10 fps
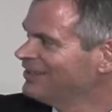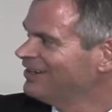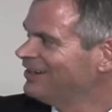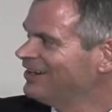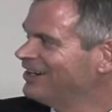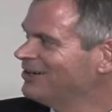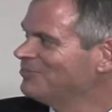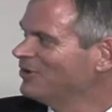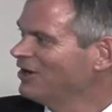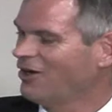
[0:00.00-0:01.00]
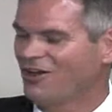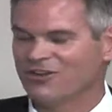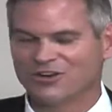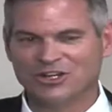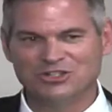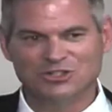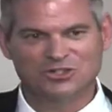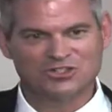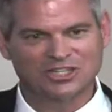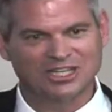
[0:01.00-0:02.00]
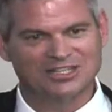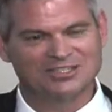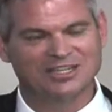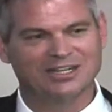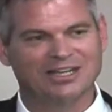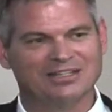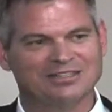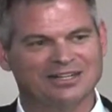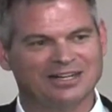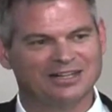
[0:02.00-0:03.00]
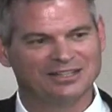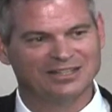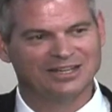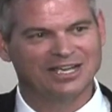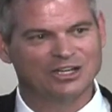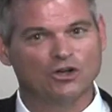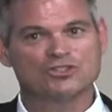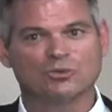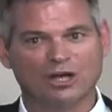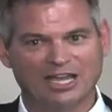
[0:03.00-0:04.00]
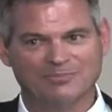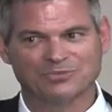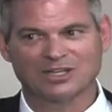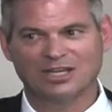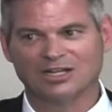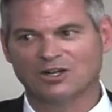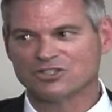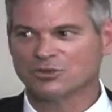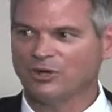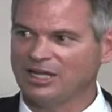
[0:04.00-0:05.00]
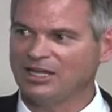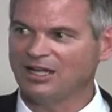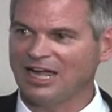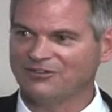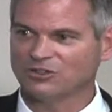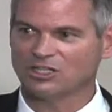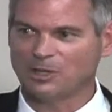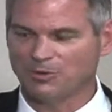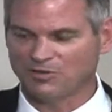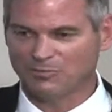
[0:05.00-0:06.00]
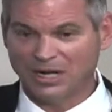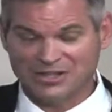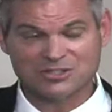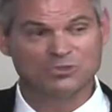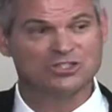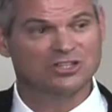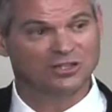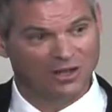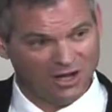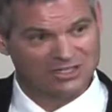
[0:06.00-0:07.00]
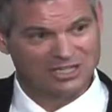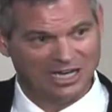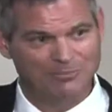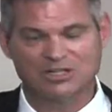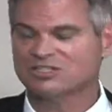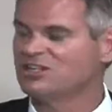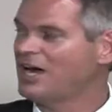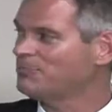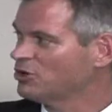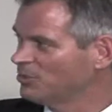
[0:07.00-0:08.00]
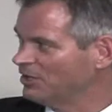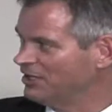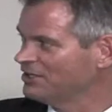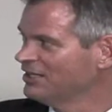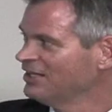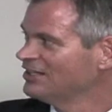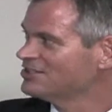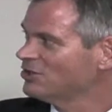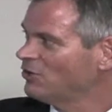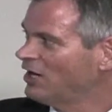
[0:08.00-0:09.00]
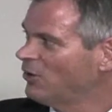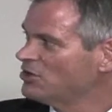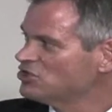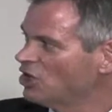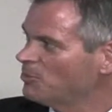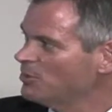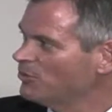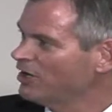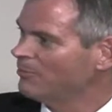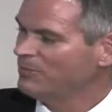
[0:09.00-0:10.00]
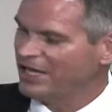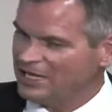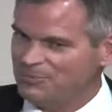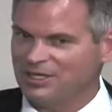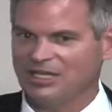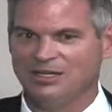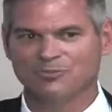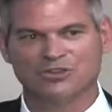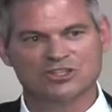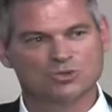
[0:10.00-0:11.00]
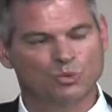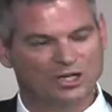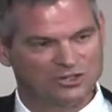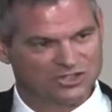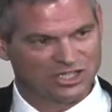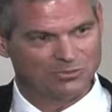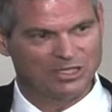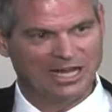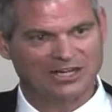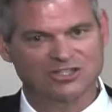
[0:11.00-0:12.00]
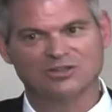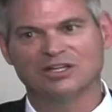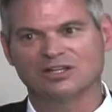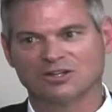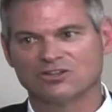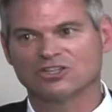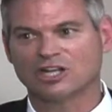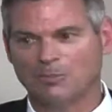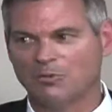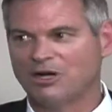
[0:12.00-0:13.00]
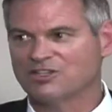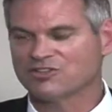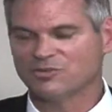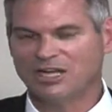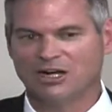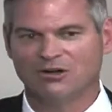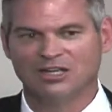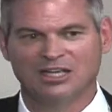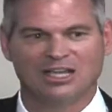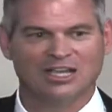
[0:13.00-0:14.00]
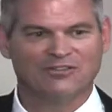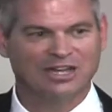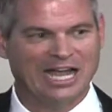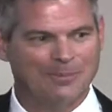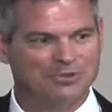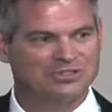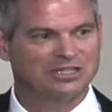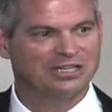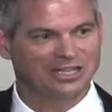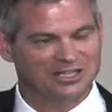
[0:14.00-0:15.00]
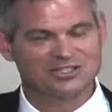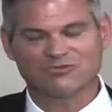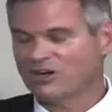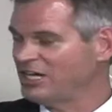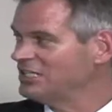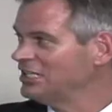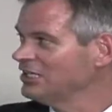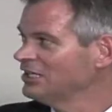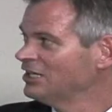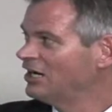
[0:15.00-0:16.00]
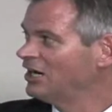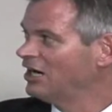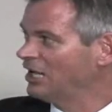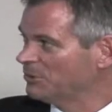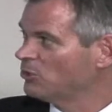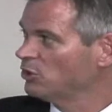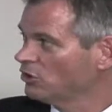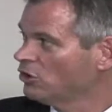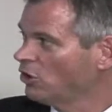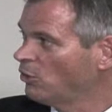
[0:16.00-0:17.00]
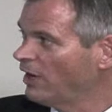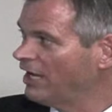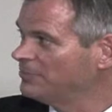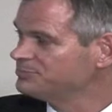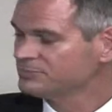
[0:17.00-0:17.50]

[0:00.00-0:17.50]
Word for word: Um, other good news is that it, uh, it goes away, and it goes away after a couple of months, which is a long time, but it's not permanent. So I always tell people there may be this weird skin reaction that occurs a couple months from now. If it happens, it is frightening, uh, but it will go away.